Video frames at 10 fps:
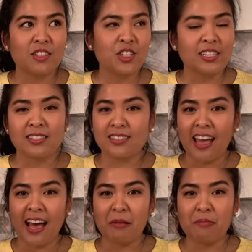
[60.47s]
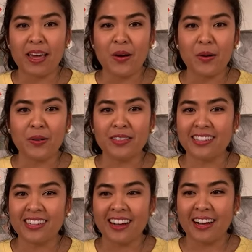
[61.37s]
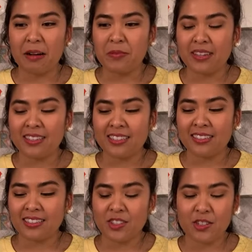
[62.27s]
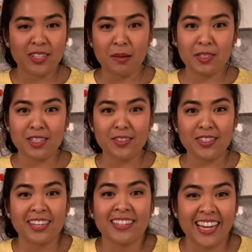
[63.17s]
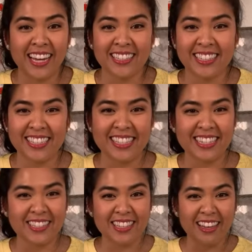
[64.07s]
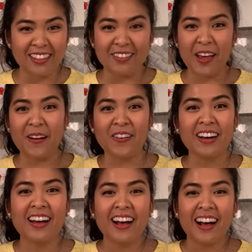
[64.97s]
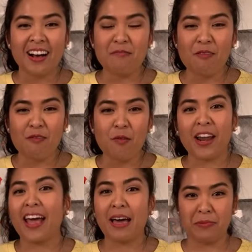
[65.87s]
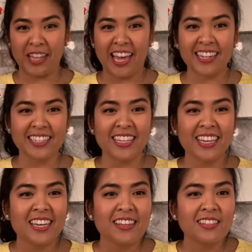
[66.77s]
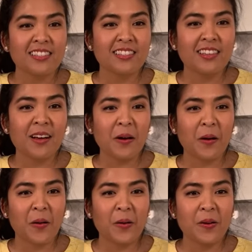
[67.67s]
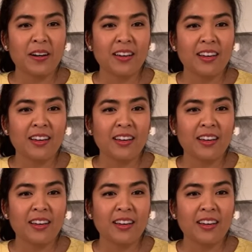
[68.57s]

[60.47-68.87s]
just add my own substitutes and changes and just let you know what I had planned. So